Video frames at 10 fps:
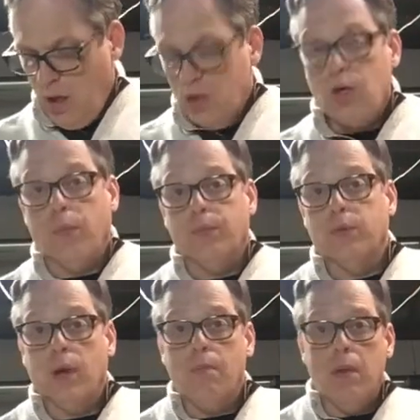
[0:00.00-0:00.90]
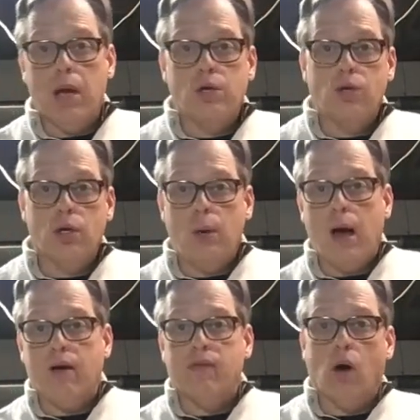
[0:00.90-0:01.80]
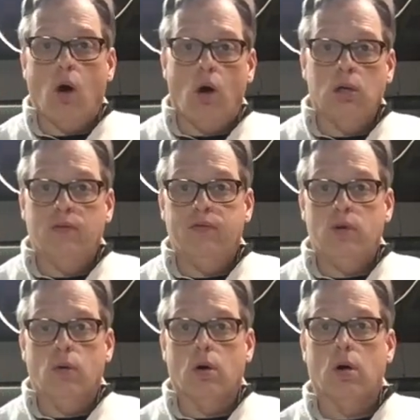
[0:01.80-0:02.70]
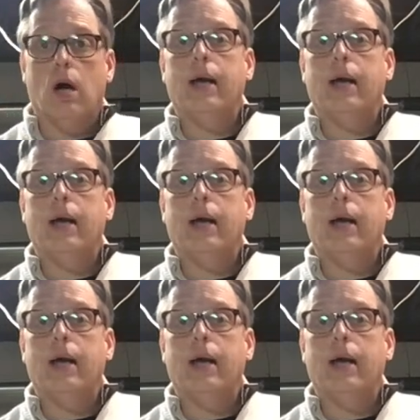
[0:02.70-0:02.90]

So, make sure you have all of your